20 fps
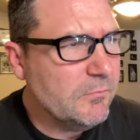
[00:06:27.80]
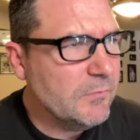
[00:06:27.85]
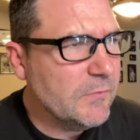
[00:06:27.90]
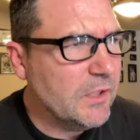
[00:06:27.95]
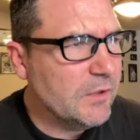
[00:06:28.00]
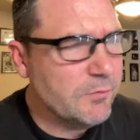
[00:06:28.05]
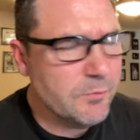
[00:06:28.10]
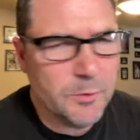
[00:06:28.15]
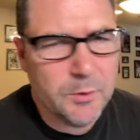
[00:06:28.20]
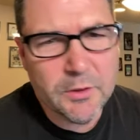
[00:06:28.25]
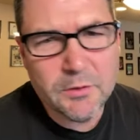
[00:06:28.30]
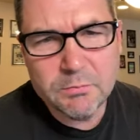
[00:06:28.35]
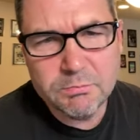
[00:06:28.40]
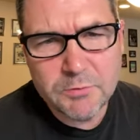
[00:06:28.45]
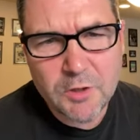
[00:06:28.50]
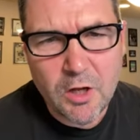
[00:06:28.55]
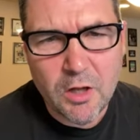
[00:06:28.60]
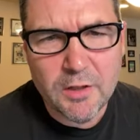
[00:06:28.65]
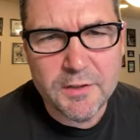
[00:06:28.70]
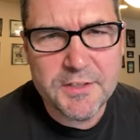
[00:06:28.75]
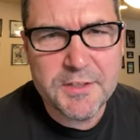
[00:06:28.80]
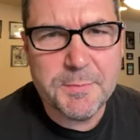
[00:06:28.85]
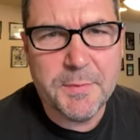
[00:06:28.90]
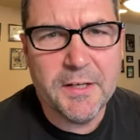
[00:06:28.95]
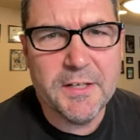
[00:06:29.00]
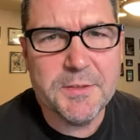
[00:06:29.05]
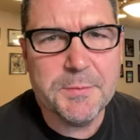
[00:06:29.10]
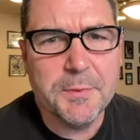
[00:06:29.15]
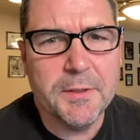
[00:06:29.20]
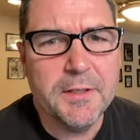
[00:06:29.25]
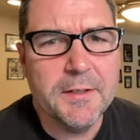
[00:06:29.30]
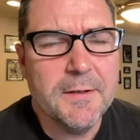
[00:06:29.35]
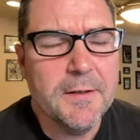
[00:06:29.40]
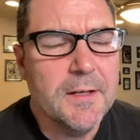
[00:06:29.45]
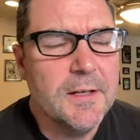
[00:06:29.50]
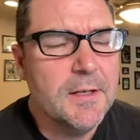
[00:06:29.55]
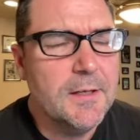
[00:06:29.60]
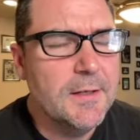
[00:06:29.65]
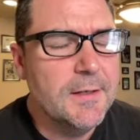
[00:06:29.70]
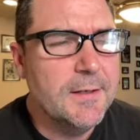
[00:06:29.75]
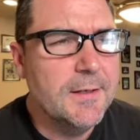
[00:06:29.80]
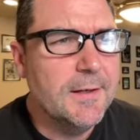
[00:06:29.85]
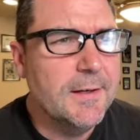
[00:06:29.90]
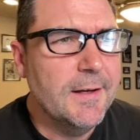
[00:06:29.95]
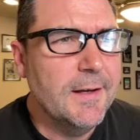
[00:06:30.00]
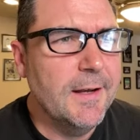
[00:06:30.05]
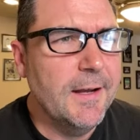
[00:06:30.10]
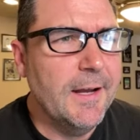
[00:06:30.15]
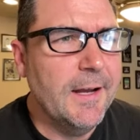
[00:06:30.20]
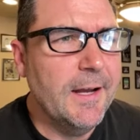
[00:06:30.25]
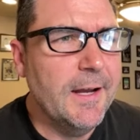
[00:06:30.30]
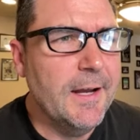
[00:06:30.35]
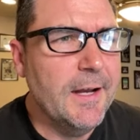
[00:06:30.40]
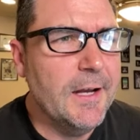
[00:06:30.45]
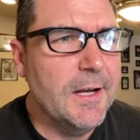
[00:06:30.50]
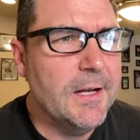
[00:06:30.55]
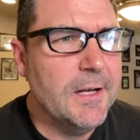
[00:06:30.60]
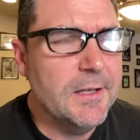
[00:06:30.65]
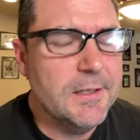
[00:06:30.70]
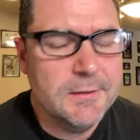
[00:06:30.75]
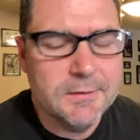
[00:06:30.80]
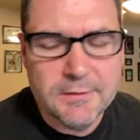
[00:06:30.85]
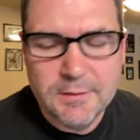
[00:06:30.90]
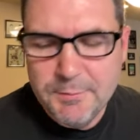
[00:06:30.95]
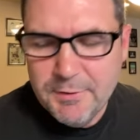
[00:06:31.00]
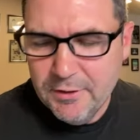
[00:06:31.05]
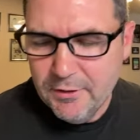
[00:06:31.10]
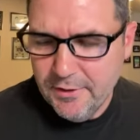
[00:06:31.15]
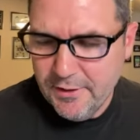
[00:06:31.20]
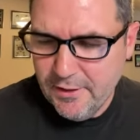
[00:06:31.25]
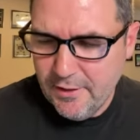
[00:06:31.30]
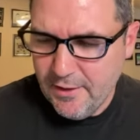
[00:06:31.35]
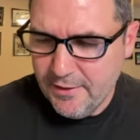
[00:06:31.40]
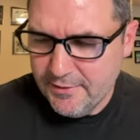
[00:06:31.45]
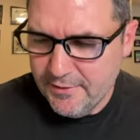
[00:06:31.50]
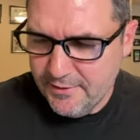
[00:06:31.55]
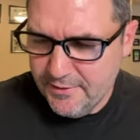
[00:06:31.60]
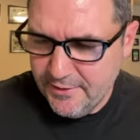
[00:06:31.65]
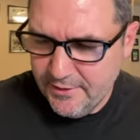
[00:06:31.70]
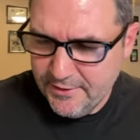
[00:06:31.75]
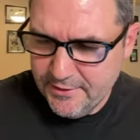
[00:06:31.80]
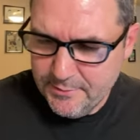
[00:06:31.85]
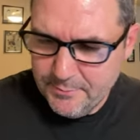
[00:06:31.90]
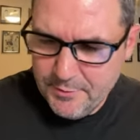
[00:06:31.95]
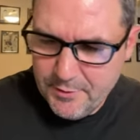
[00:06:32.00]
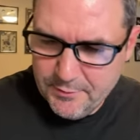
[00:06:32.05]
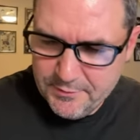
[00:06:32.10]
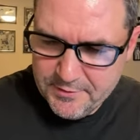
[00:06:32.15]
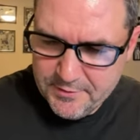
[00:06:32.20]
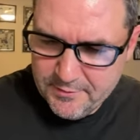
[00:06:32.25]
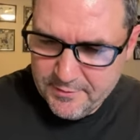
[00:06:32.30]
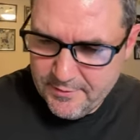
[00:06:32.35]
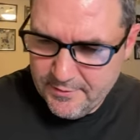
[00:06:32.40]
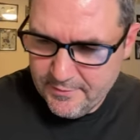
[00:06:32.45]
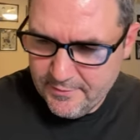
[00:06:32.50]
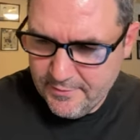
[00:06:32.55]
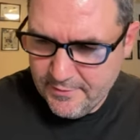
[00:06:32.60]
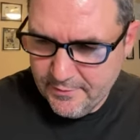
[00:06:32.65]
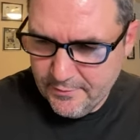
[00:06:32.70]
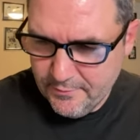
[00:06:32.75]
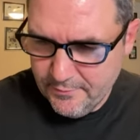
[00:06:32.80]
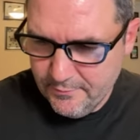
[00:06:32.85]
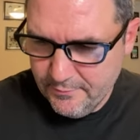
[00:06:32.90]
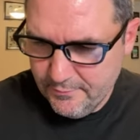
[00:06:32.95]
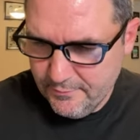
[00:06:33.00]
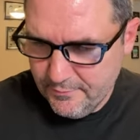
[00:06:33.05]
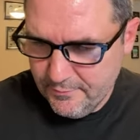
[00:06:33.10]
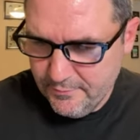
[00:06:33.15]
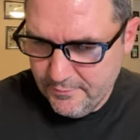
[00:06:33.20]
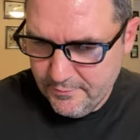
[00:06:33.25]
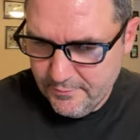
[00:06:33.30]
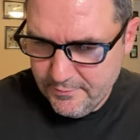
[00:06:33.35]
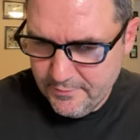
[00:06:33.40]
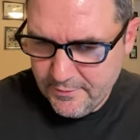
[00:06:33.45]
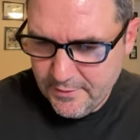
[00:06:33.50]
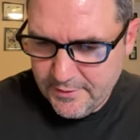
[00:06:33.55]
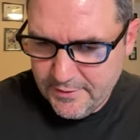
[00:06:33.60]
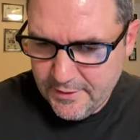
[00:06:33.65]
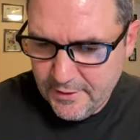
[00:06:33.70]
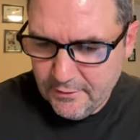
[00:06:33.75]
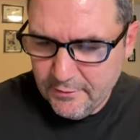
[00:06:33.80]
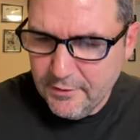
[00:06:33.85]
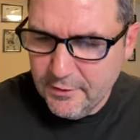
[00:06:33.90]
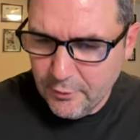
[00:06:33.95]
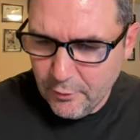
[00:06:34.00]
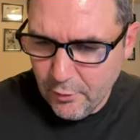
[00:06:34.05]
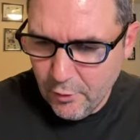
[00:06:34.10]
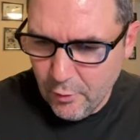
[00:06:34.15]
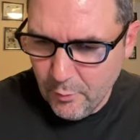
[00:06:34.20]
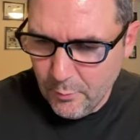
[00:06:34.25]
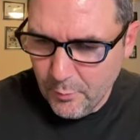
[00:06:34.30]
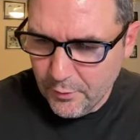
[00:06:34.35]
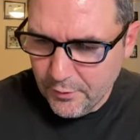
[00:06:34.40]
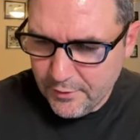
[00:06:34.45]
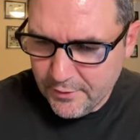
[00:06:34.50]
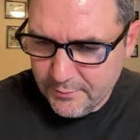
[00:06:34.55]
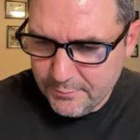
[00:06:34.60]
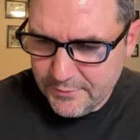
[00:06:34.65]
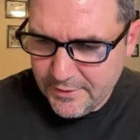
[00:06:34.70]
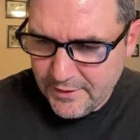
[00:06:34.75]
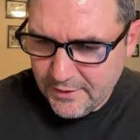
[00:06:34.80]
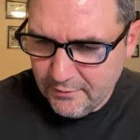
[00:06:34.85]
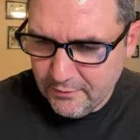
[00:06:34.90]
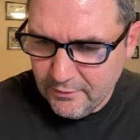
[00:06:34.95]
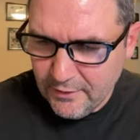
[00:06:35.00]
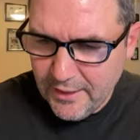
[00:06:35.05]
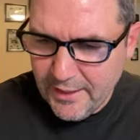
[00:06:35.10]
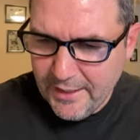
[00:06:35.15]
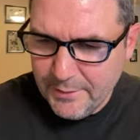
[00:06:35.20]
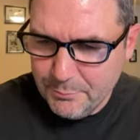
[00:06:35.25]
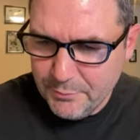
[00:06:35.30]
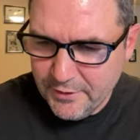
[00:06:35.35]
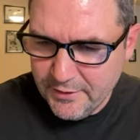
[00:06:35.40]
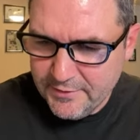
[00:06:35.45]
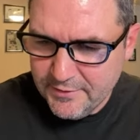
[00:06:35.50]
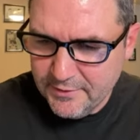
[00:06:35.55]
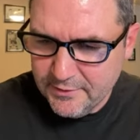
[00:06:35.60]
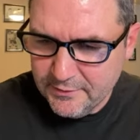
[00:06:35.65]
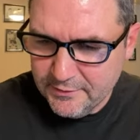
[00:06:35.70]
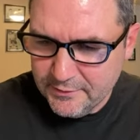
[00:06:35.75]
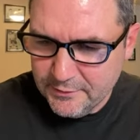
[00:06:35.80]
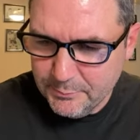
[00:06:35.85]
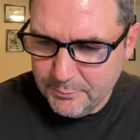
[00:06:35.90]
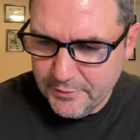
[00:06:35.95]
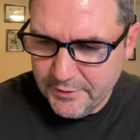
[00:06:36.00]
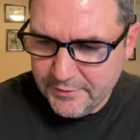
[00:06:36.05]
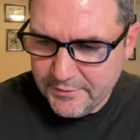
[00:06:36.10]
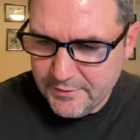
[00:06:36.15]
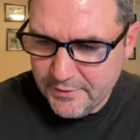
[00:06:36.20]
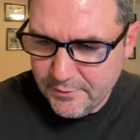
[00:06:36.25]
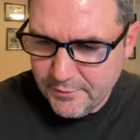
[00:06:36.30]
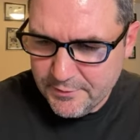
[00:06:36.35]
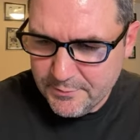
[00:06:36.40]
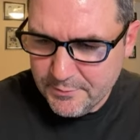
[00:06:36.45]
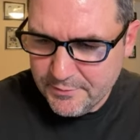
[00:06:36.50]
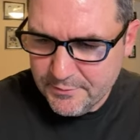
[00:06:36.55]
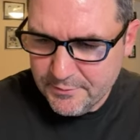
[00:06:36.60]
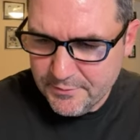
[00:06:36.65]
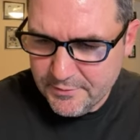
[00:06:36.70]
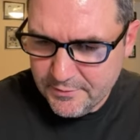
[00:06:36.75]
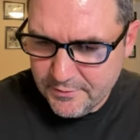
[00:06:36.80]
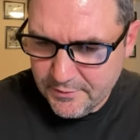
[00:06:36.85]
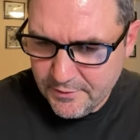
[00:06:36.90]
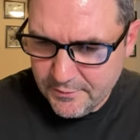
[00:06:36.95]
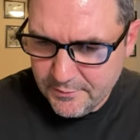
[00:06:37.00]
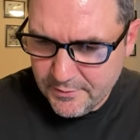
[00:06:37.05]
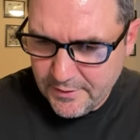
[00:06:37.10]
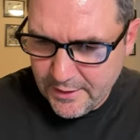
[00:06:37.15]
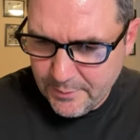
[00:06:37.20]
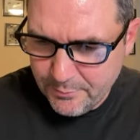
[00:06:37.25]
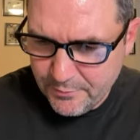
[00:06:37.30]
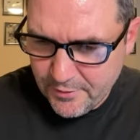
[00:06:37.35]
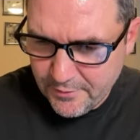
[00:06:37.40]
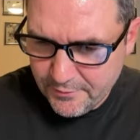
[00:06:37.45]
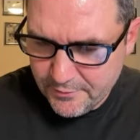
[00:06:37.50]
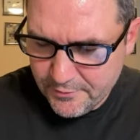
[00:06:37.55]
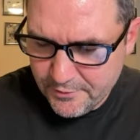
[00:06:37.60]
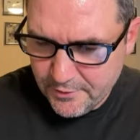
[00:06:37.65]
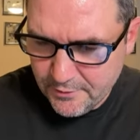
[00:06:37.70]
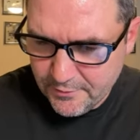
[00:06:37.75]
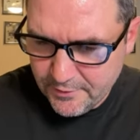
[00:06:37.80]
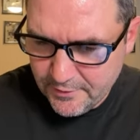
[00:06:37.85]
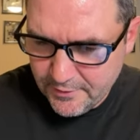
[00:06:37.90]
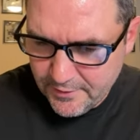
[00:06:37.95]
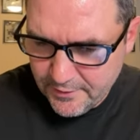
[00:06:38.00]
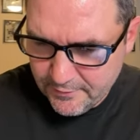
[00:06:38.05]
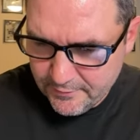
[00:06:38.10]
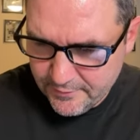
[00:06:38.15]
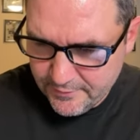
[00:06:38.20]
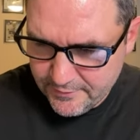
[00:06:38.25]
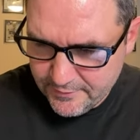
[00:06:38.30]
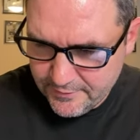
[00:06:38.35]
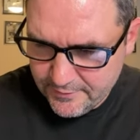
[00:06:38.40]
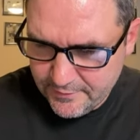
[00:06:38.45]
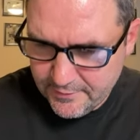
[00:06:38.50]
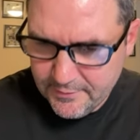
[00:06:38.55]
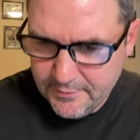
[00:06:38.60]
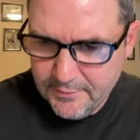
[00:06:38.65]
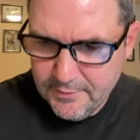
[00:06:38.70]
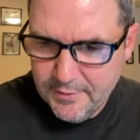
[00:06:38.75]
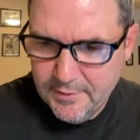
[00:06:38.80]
if we're calling a spade a spade. Let me look here. I did take some notes on that, too. So I did a little homework. Not a lot, but I did a little bit. Here's what happened on the show today. Let's see.